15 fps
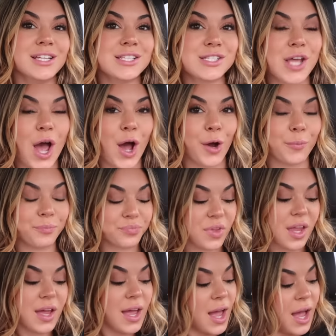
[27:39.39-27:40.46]
So
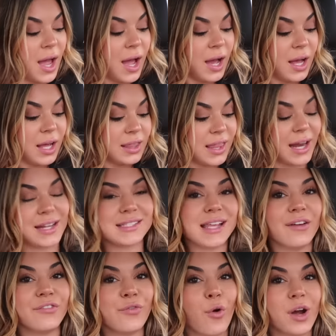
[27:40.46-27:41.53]
that is
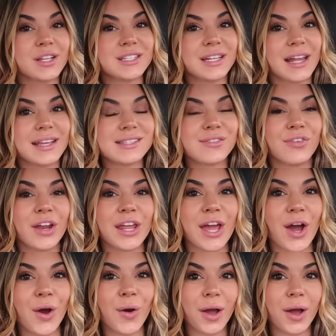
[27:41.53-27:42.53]
it for today's video.